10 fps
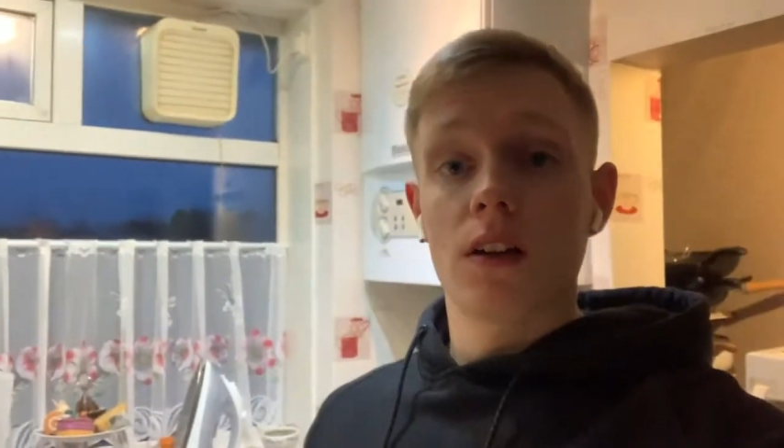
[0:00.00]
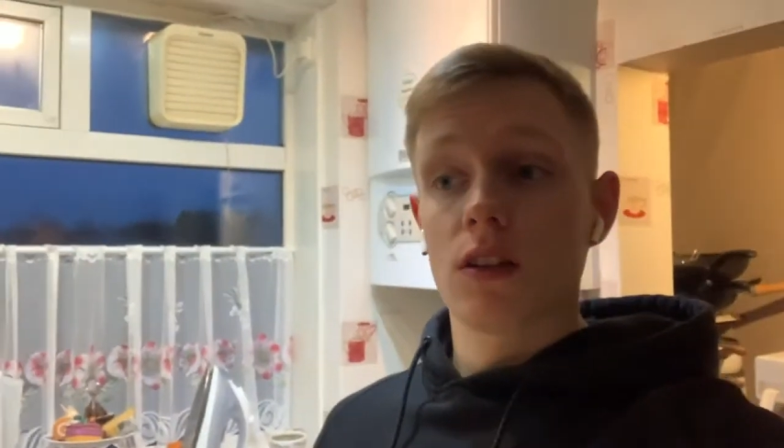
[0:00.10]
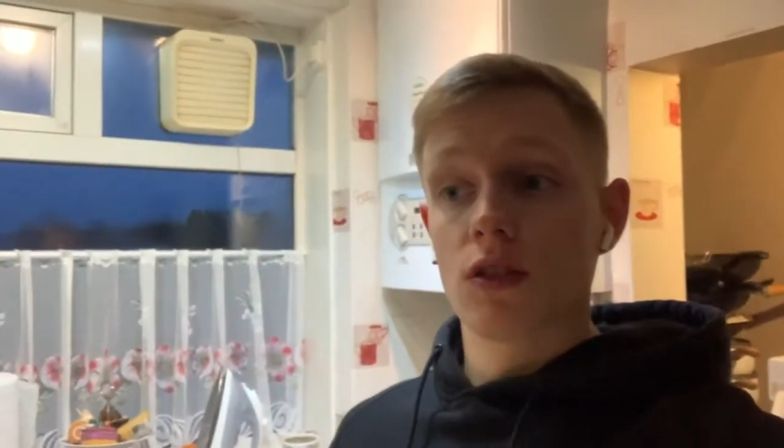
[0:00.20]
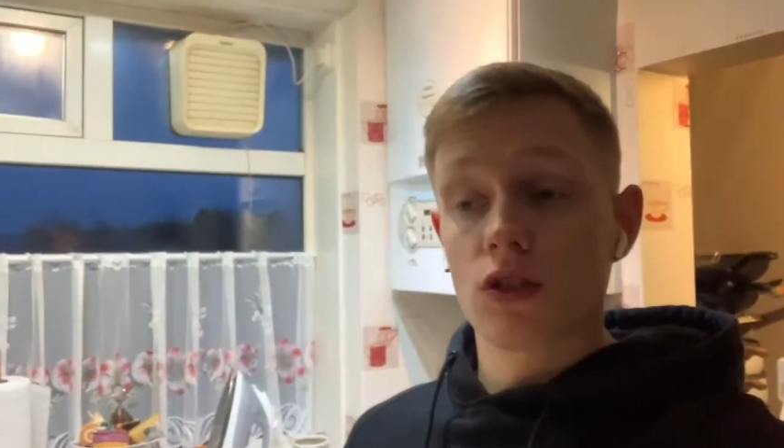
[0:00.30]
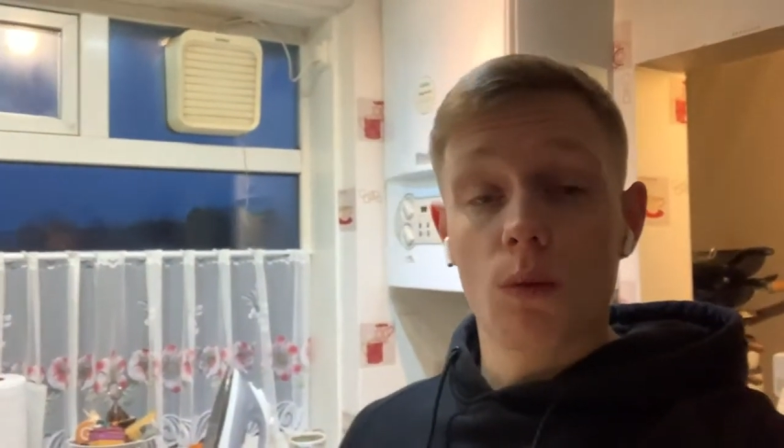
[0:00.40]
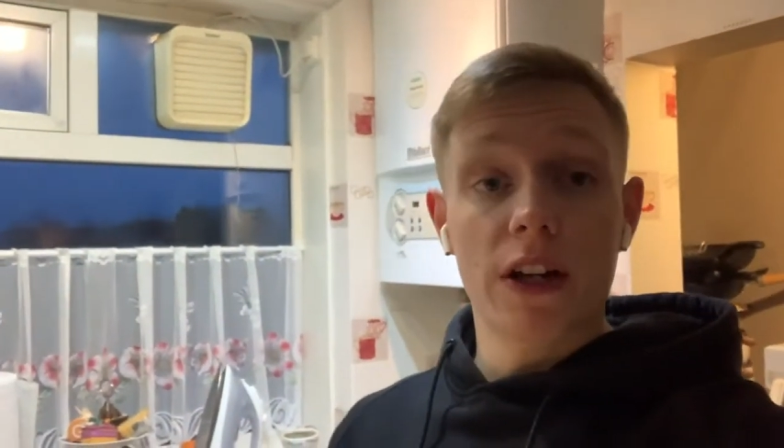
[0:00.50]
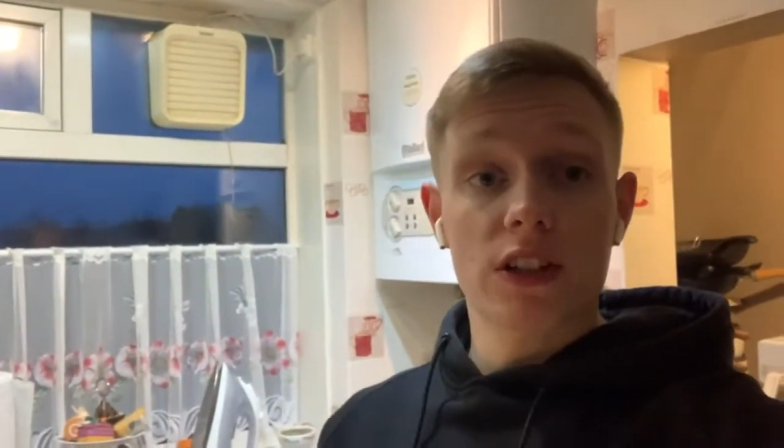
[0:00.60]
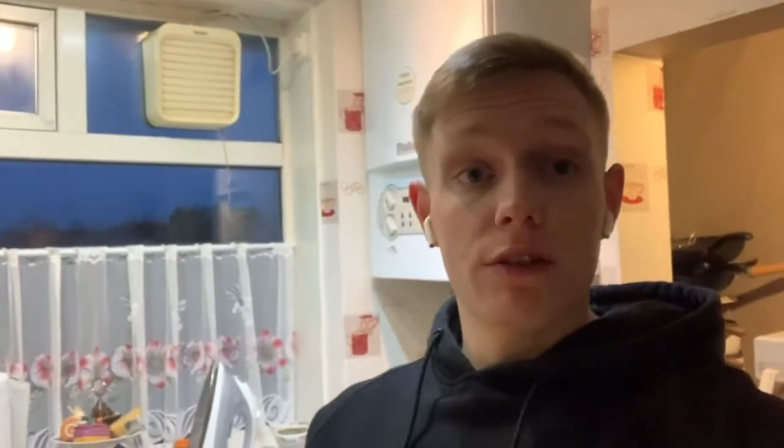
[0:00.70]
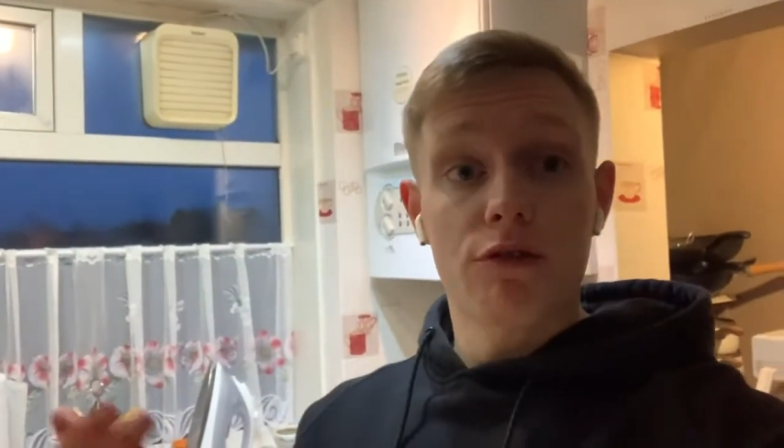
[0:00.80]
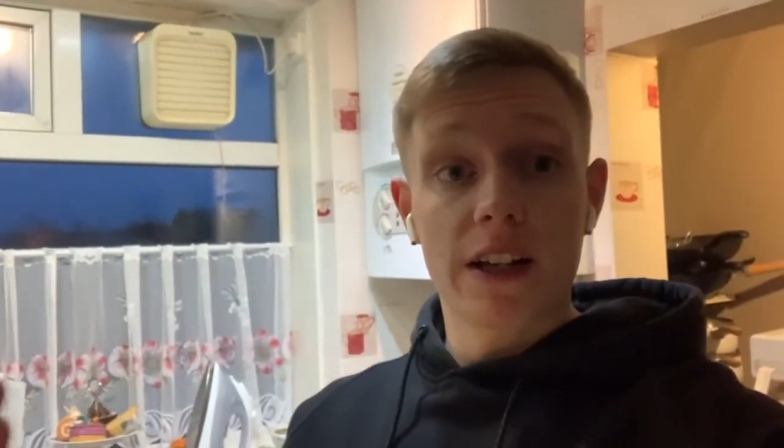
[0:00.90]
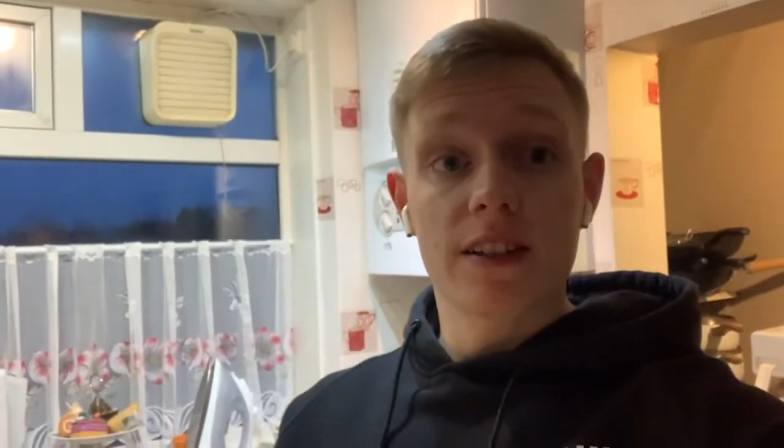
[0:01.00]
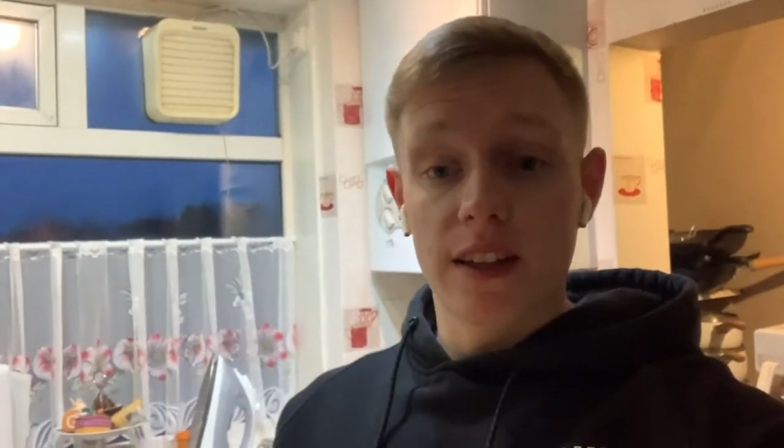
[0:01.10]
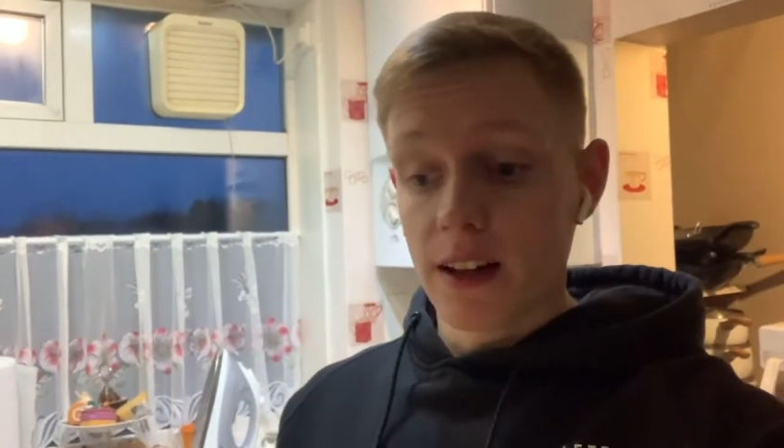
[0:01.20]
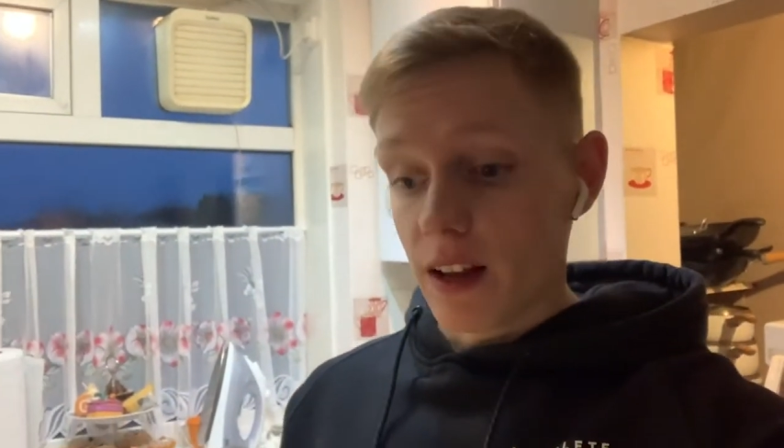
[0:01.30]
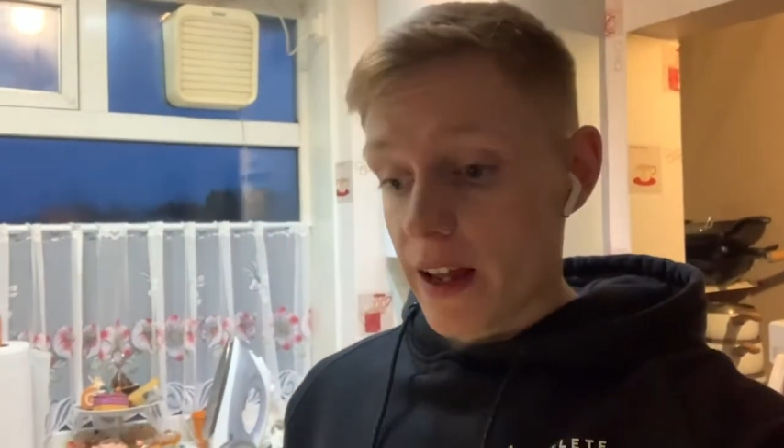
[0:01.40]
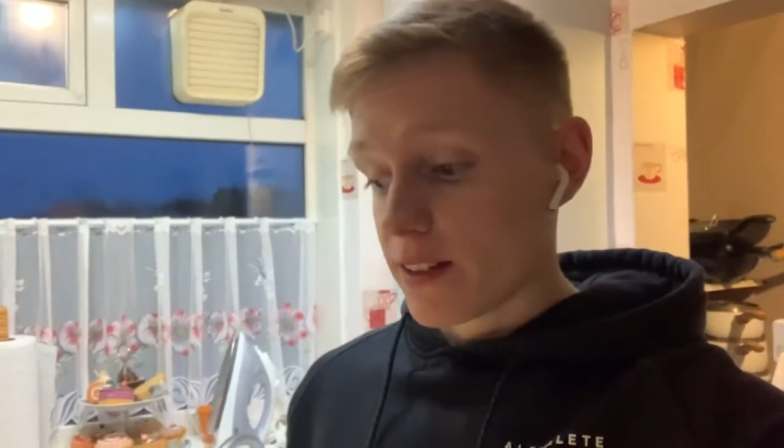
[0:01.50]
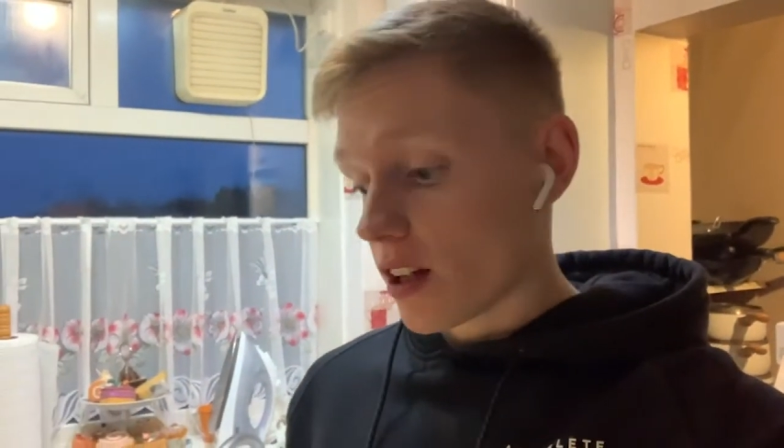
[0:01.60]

Somebody's gonna have ring sting later,